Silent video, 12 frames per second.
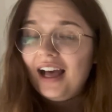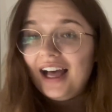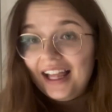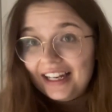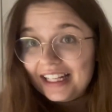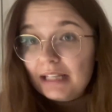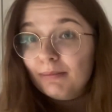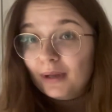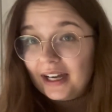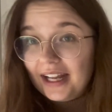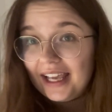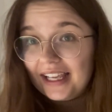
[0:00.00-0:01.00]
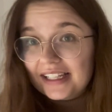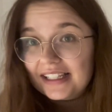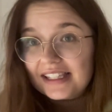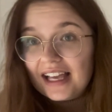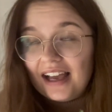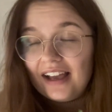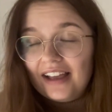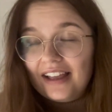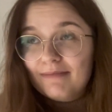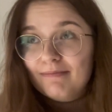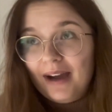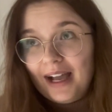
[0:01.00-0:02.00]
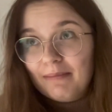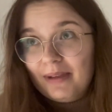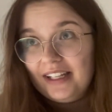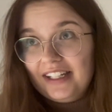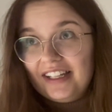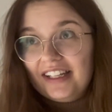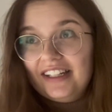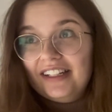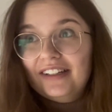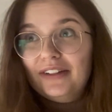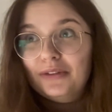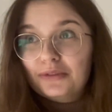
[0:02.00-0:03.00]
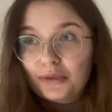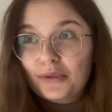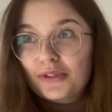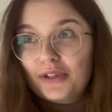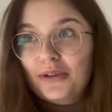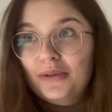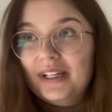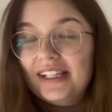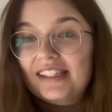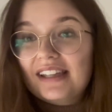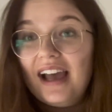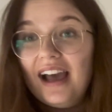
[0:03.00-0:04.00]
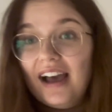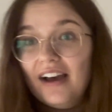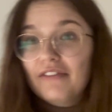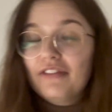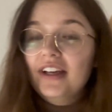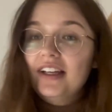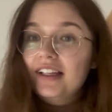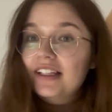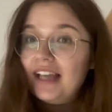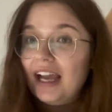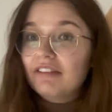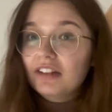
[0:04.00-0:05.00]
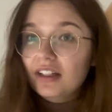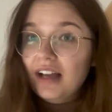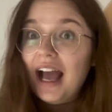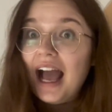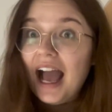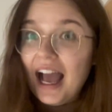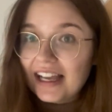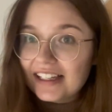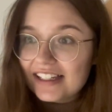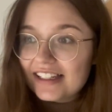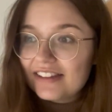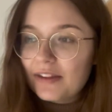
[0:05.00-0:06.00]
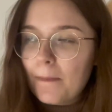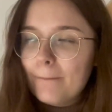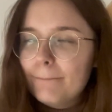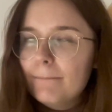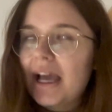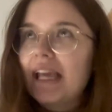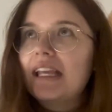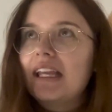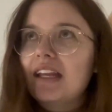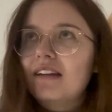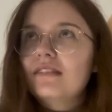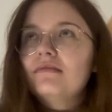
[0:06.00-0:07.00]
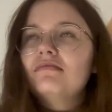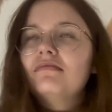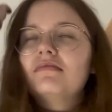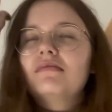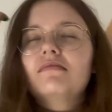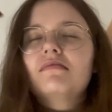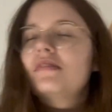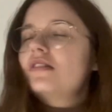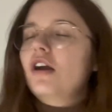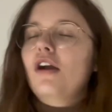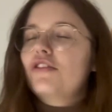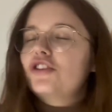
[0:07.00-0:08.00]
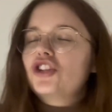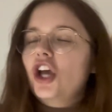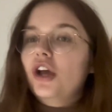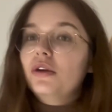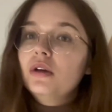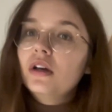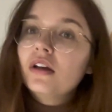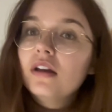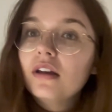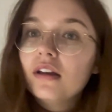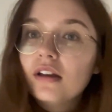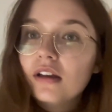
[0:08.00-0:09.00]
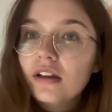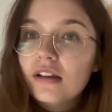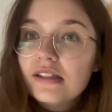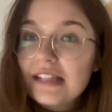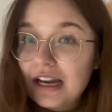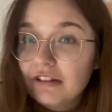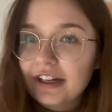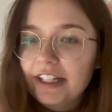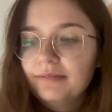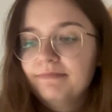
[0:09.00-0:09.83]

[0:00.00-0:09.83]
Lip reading: elite bolognese, in my opinion, also needs to have carrot and the main star of the show, celery.